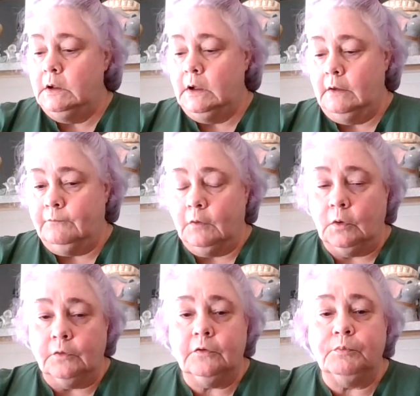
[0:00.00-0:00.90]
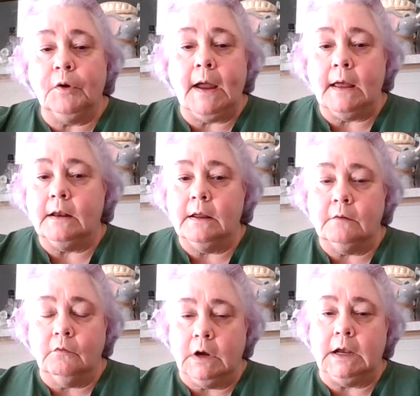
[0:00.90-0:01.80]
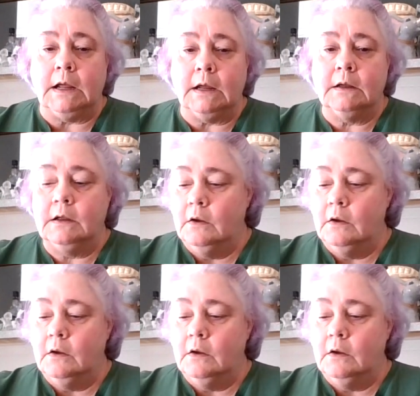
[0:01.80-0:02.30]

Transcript: a full spread and reading